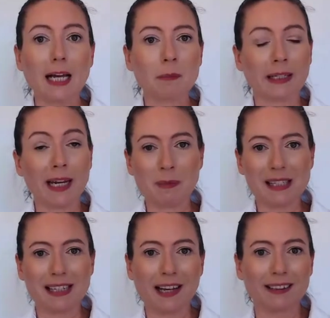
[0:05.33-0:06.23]
Hi, my name
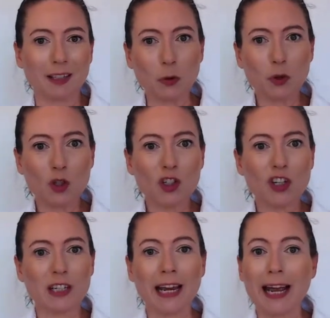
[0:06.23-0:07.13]
is Katja Ujčič
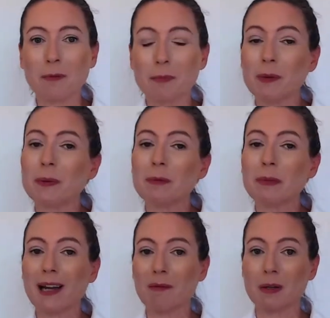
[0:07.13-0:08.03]
and I help people
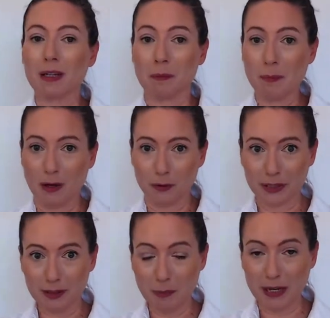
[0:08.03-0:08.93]
become
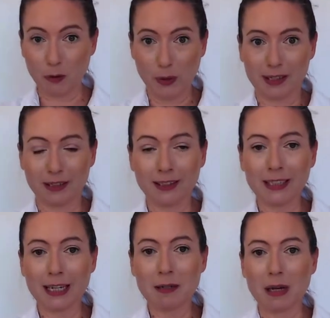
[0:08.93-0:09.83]
empowered by
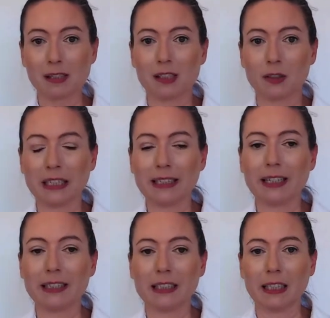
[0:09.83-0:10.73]
awakening and mastering
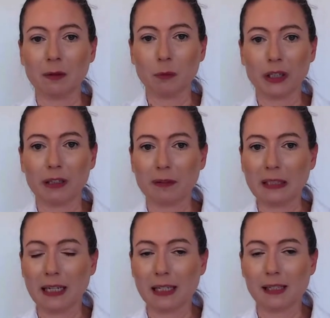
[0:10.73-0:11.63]
their inborn
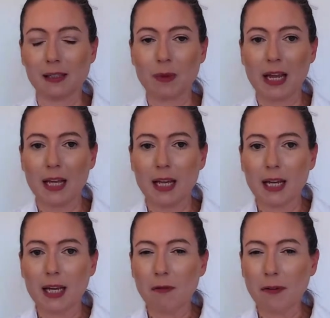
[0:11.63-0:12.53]
giftedness.
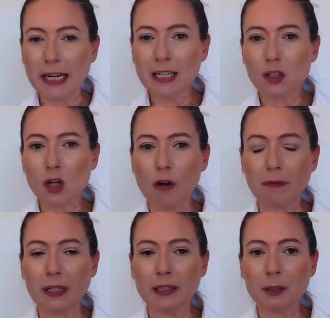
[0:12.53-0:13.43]
Feelings of
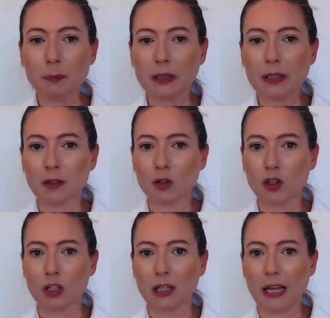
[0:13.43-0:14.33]
inner
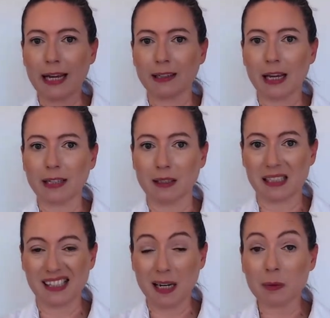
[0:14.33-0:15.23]
potential and at the
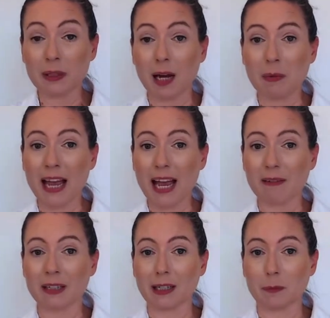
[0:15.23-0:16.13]
same time
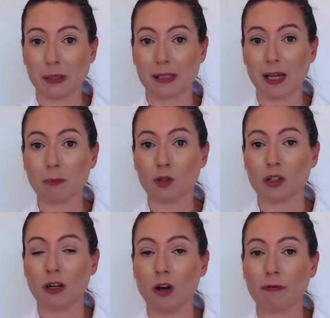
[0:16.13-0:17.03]
having a
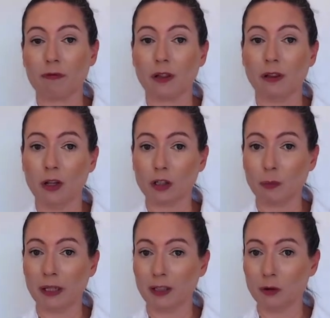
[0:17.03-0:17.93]
perception of not
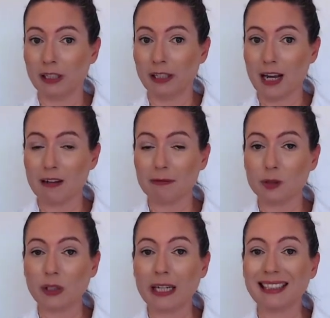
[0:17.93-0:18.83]
being good enough
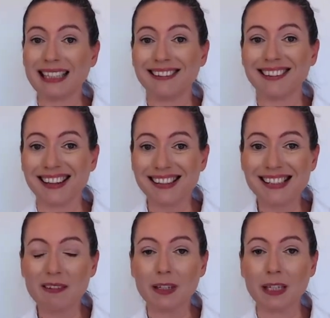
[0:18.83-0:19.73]
create
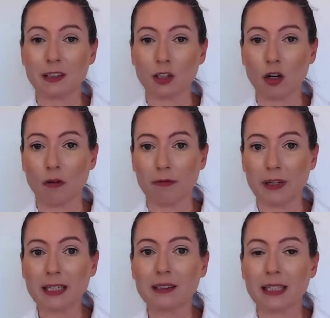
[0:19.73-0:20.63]
intensive inner
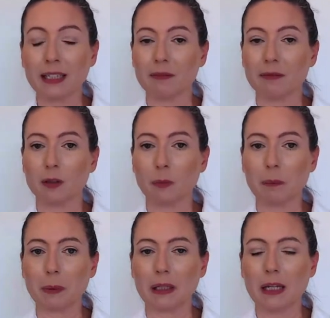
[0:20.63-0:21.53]
conflict in gifted
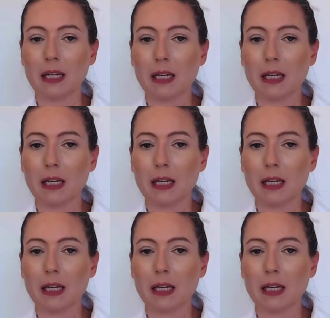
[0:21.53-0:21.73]
people.